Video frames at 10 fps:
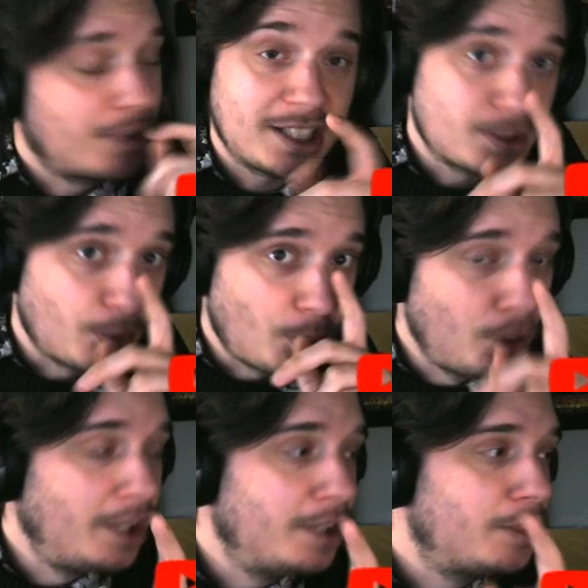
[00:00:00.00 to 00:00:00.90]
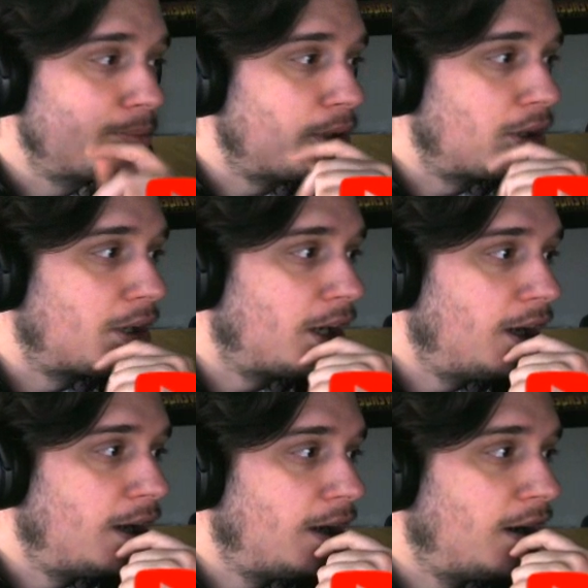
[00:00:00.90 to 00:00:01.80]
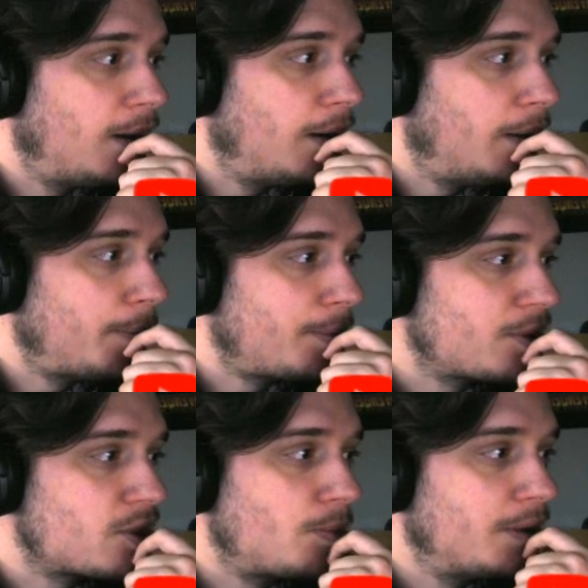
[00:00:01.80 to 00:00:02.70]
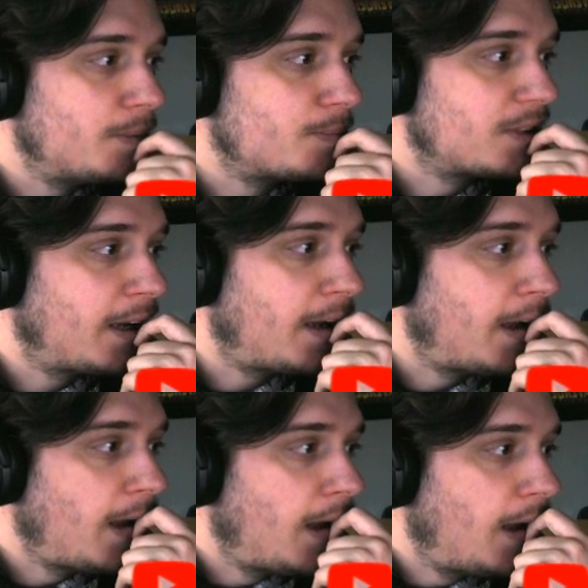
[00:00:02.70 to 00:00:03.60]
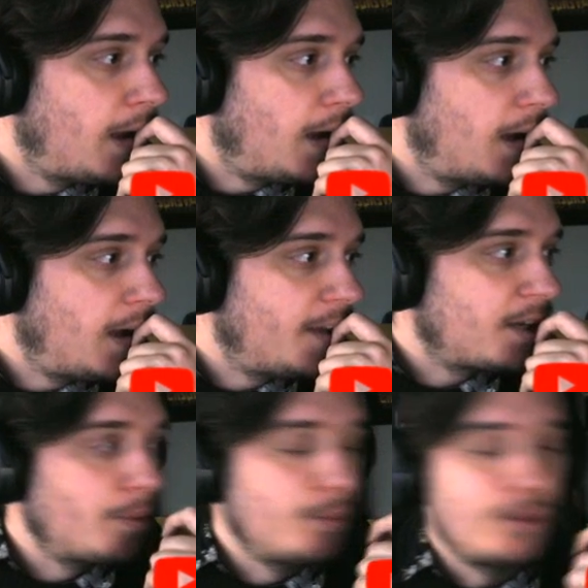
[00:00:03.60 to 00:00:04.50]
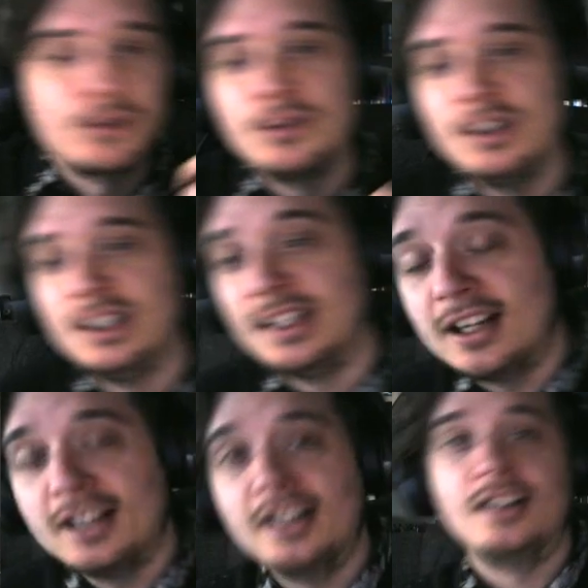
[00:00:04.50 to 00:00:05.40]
That's a really good book by Richard Williams, yeah. And then I'll move to 3D. Yeah.